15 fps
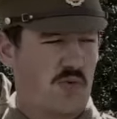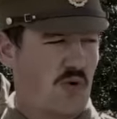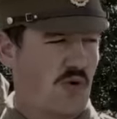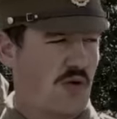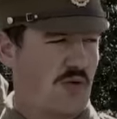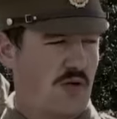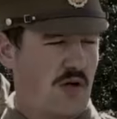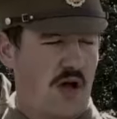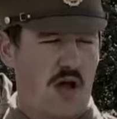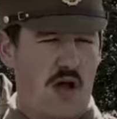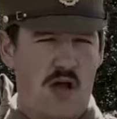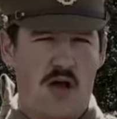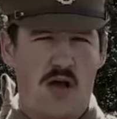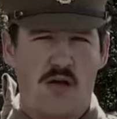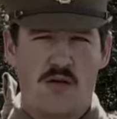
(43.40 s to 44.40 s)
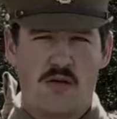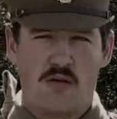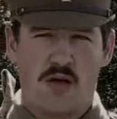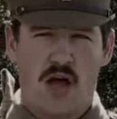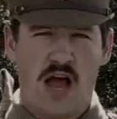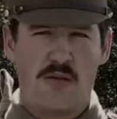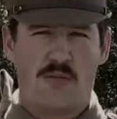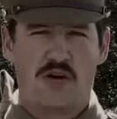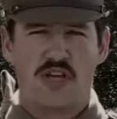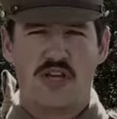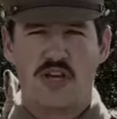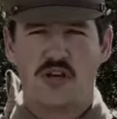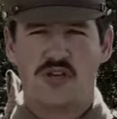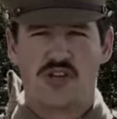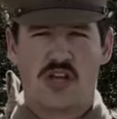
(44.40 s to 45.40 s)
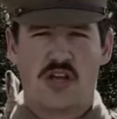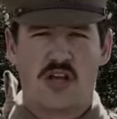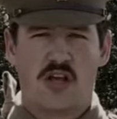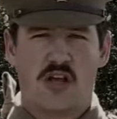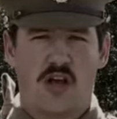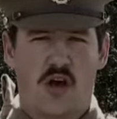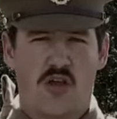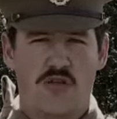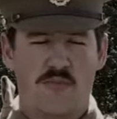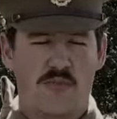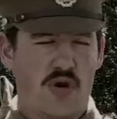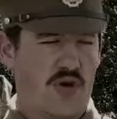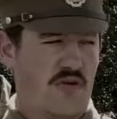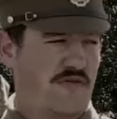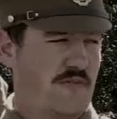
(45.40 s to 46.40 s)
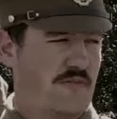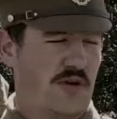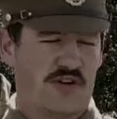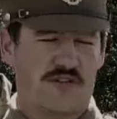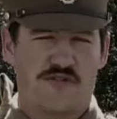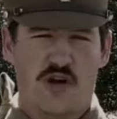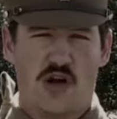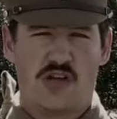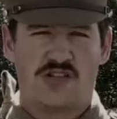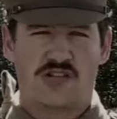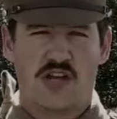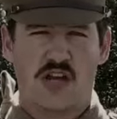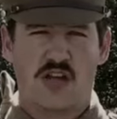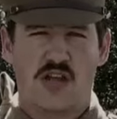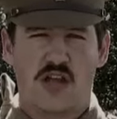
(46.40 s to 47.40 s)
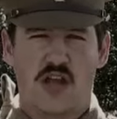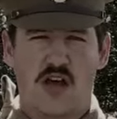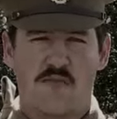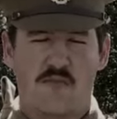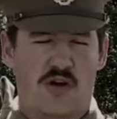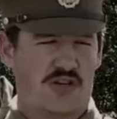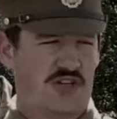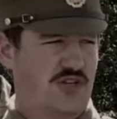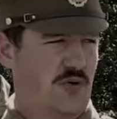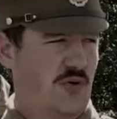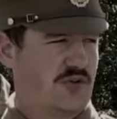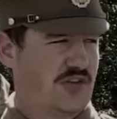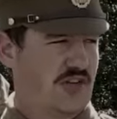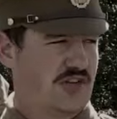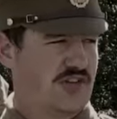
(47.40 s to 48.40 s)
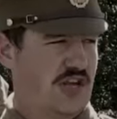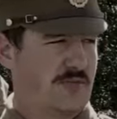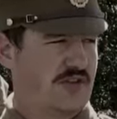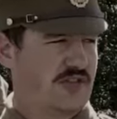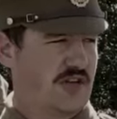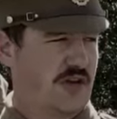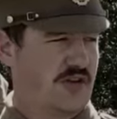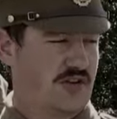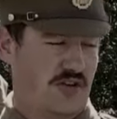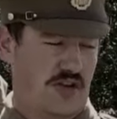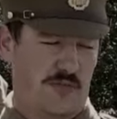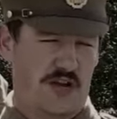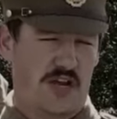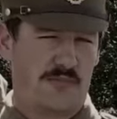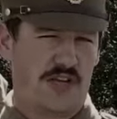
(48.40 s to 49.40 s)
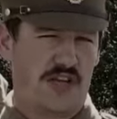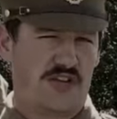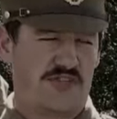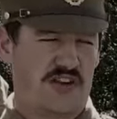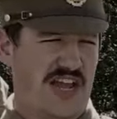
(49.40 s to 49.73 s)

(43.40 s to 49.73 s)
more able to use it on the move, much faster and much shorter. Same as, so it can be used